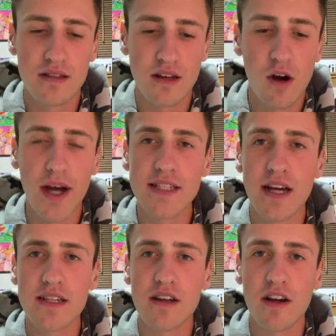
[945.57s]
Oh, I,
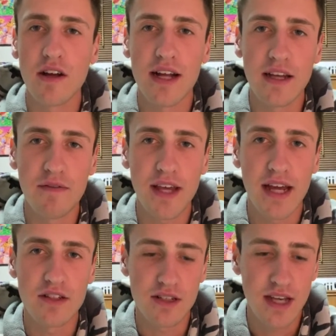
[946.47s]
I saw you. I definitely
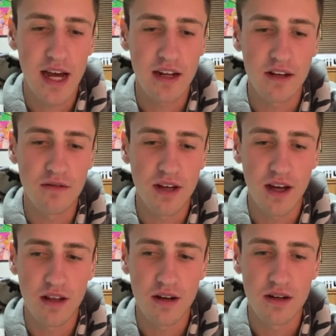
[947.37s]
just added you,
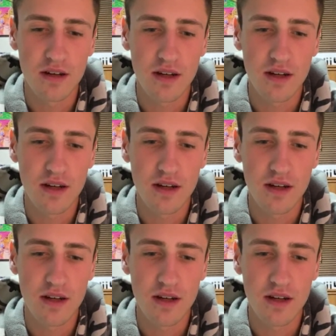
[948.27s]
Tyler.